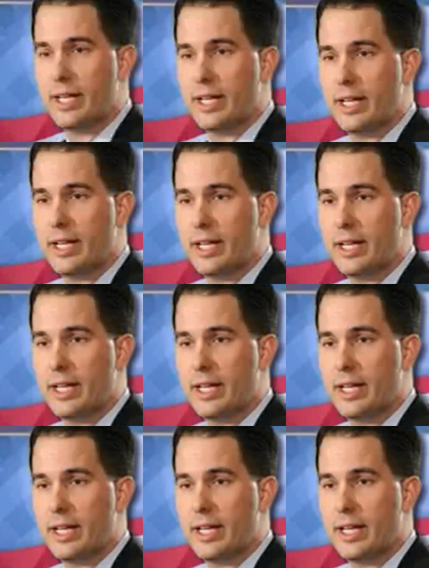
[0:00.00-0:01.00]

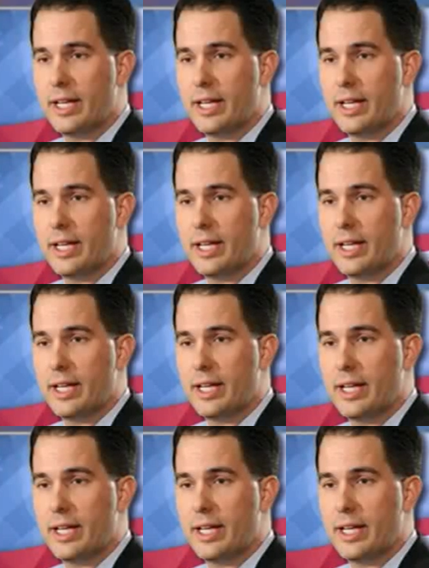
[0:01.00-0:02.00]

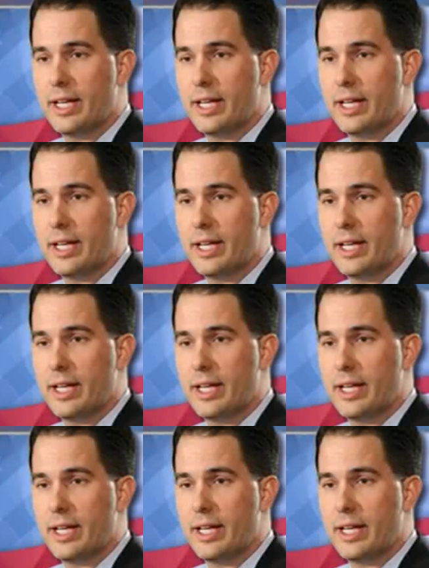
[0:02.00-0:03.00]

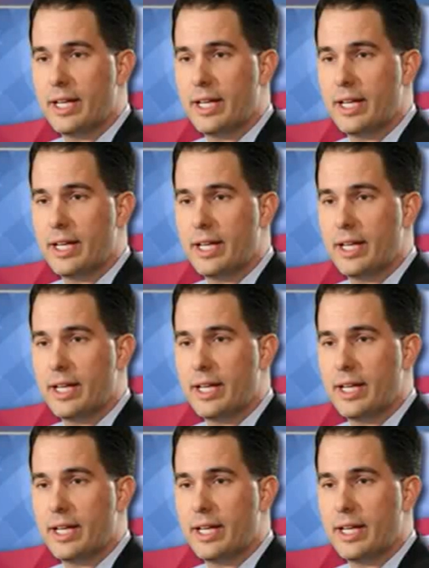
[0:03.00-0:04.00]

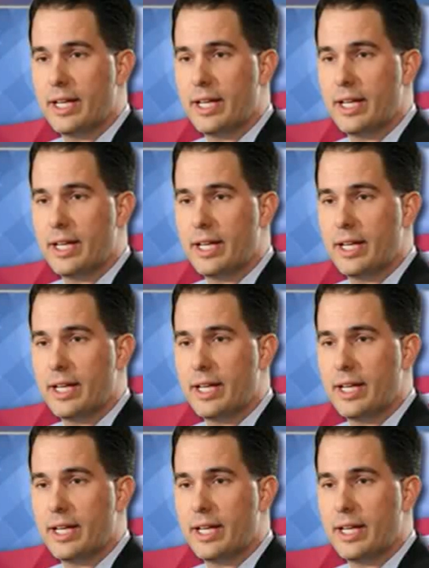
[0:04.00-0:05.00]

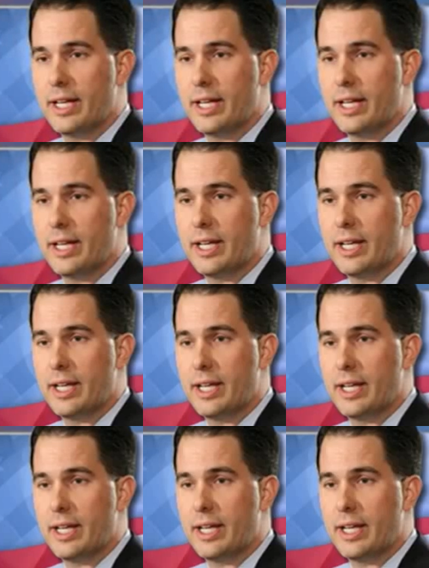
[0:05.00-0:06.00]

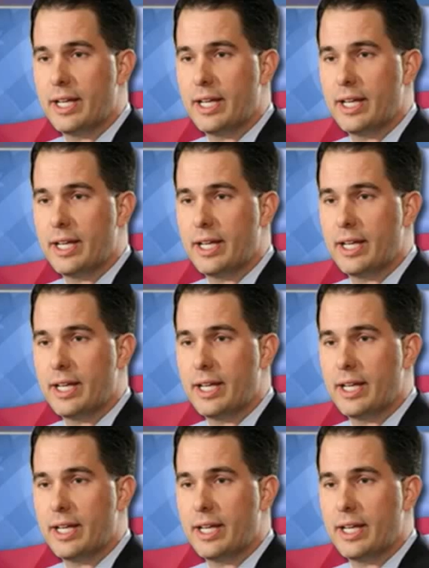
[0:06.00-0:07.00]

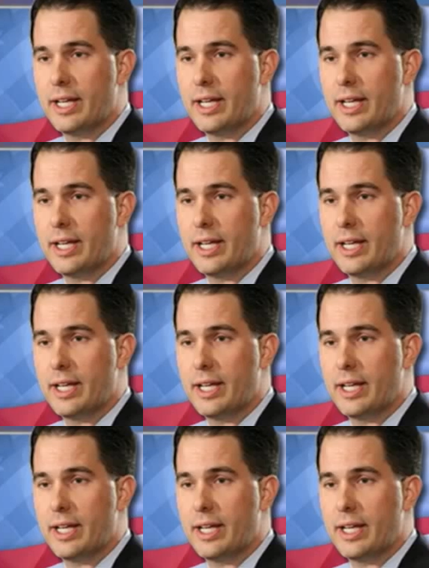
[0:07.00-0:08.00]
[no speech]